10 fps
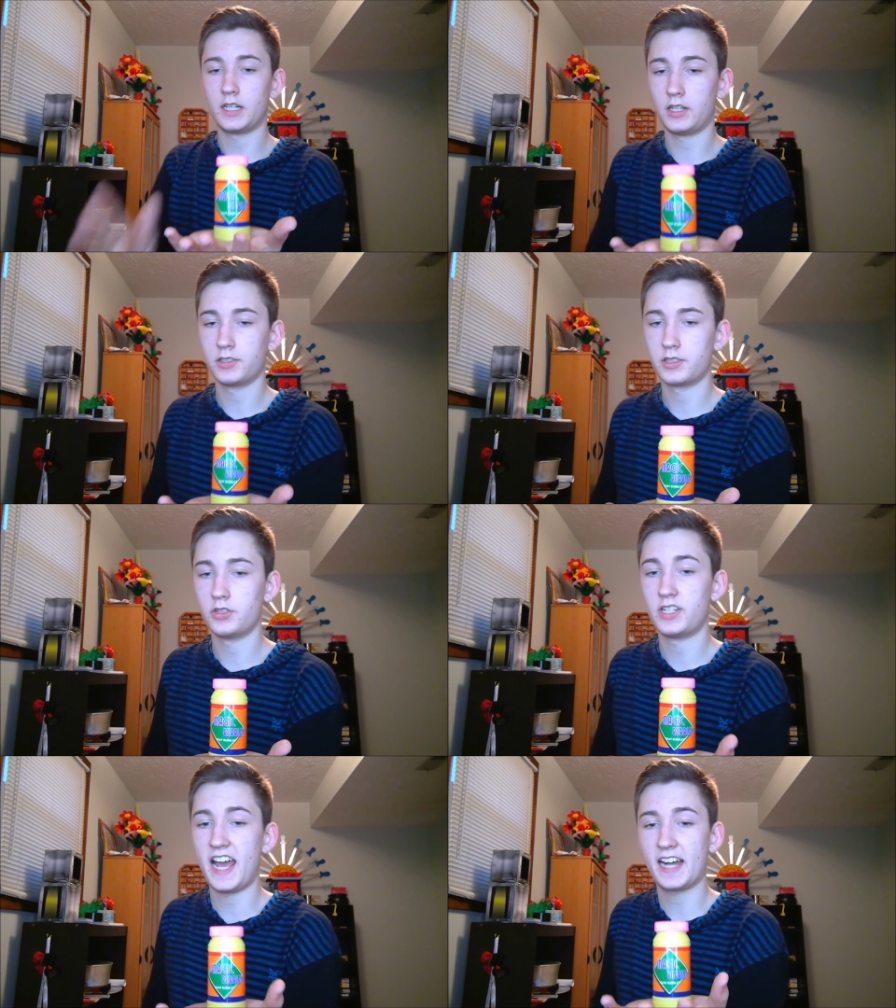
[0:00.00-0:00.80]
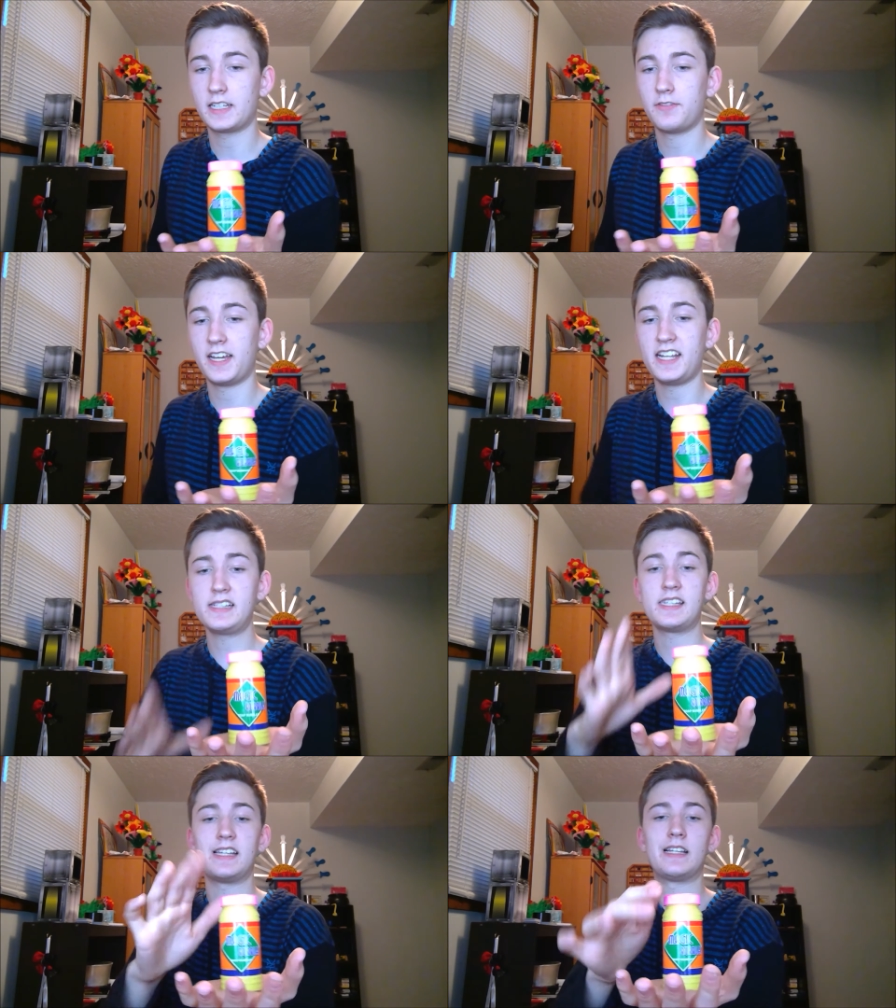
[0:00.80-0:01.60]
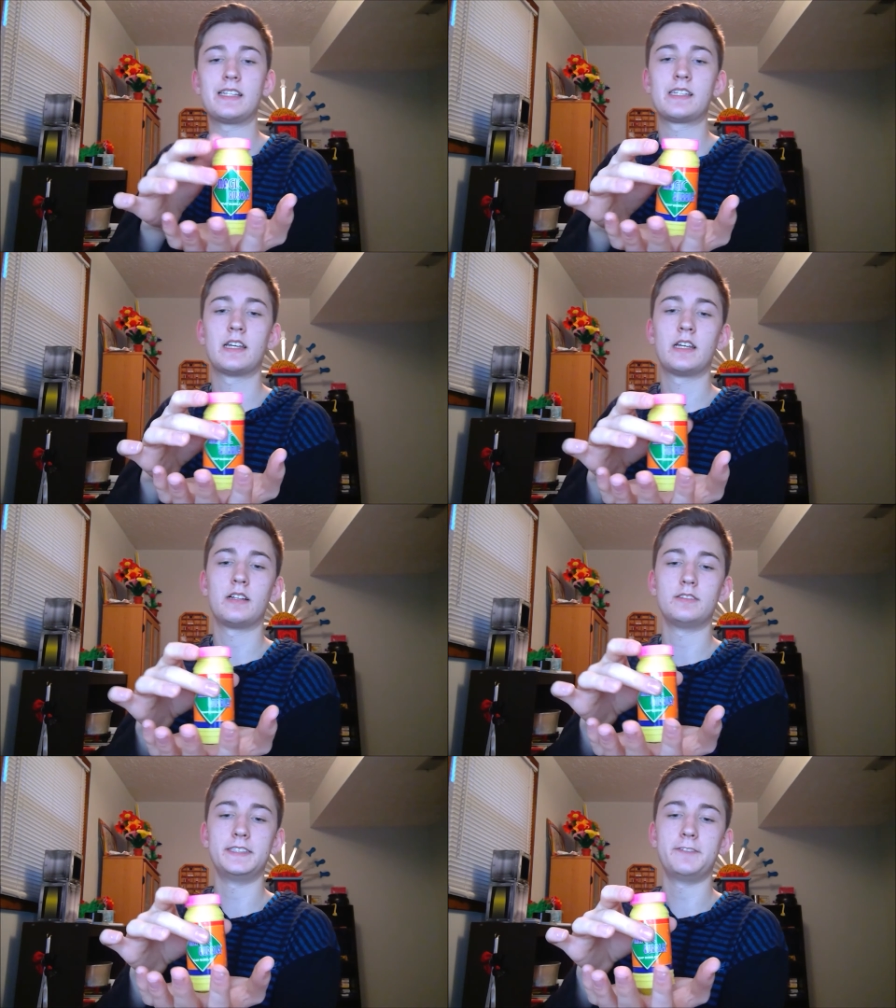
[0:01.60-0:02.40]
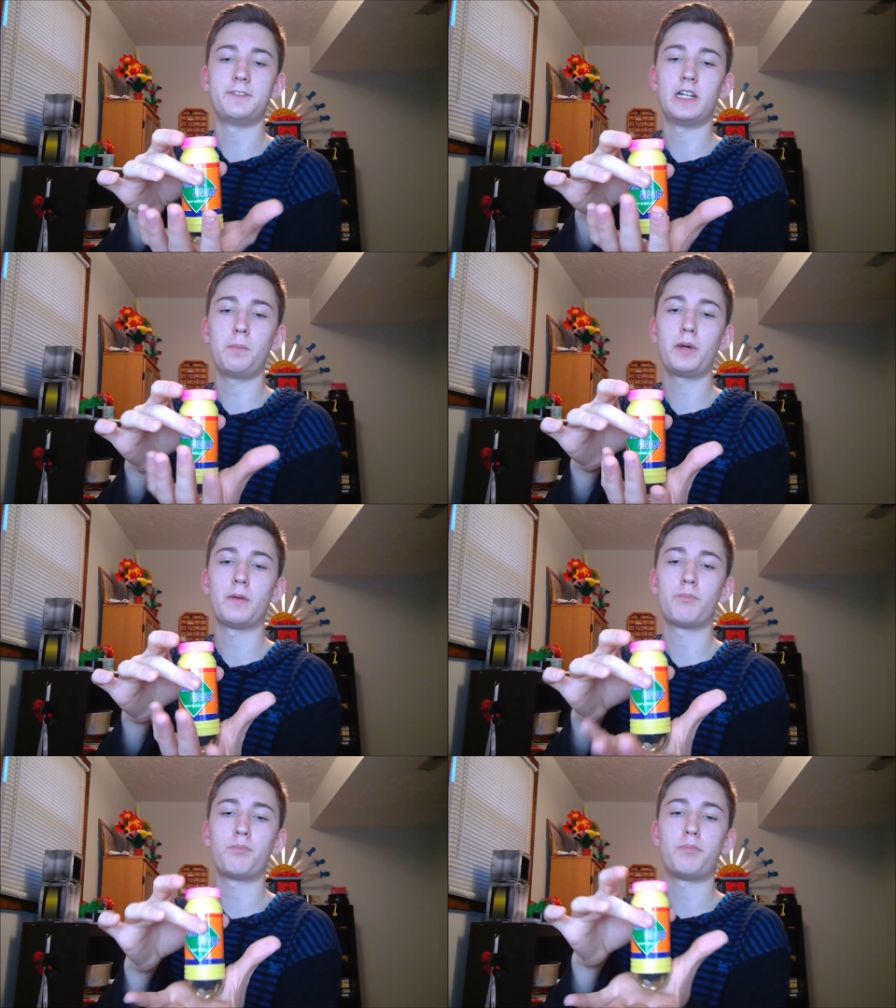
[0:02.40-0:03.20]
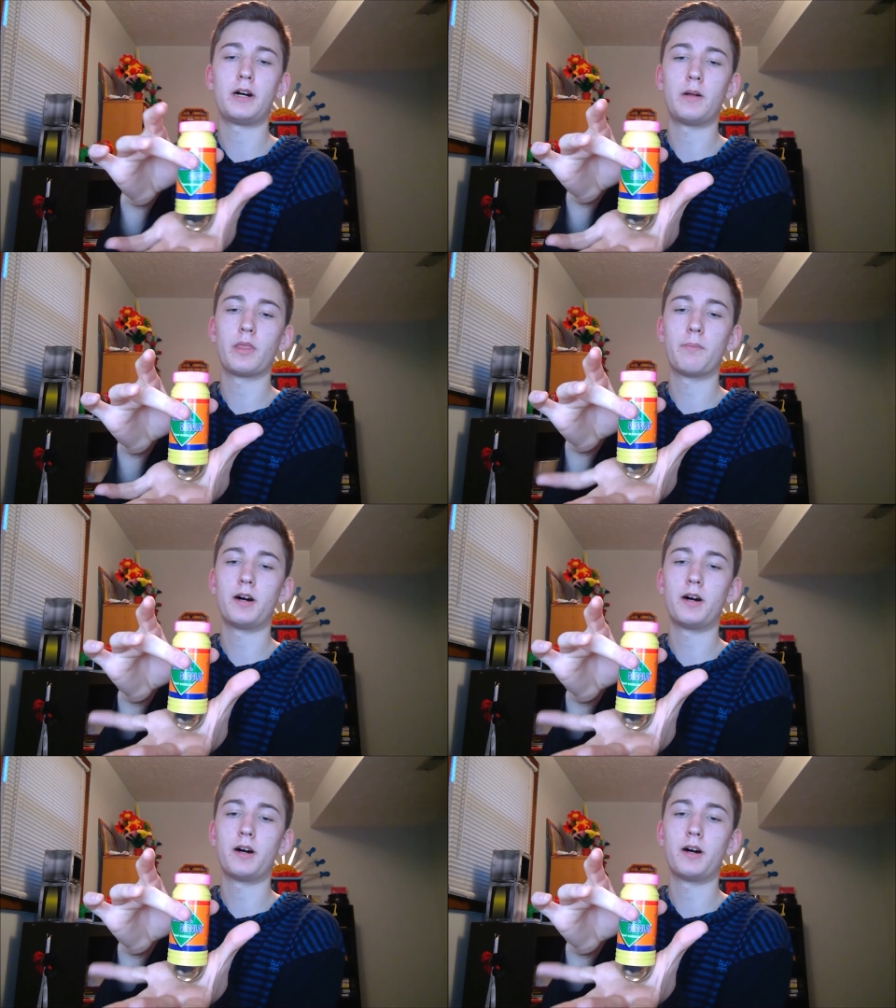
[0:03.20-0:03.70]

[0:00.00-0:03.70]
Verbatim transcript: All to do to activate it is lift up, palm the